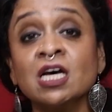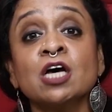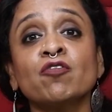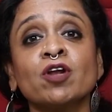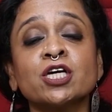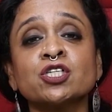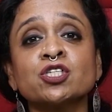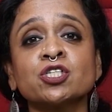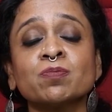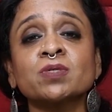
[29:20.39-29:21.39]

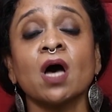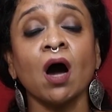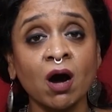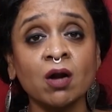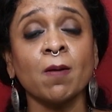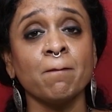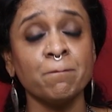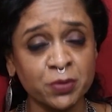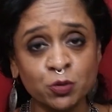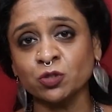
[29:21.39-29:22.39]
Relationships are
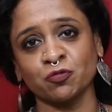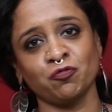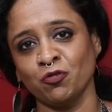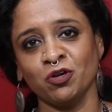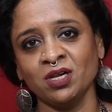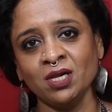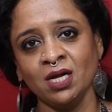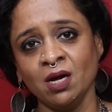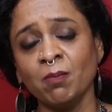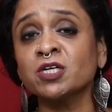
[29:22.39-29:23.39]
beautiful,
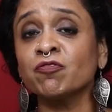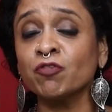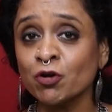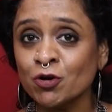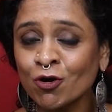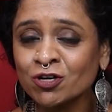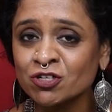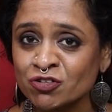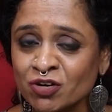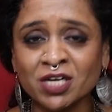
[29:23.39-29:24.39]
but if you're not
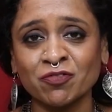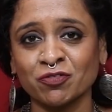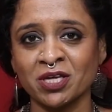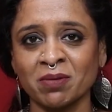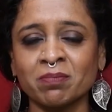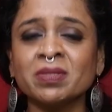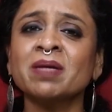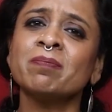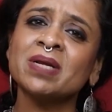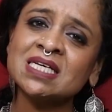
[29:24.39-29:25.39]
ready for them,
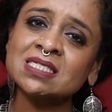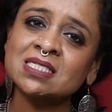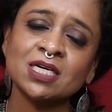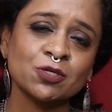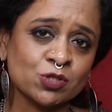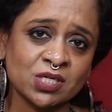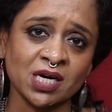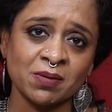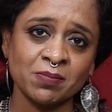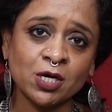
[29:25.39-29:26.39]
then please take your
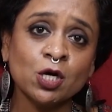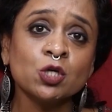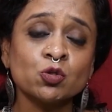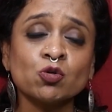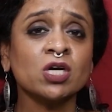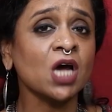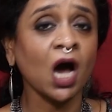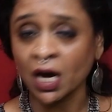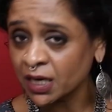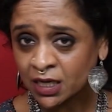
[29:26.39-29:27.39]
time. Do not
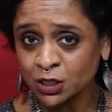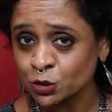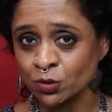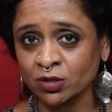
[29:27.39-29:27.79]
hurry into a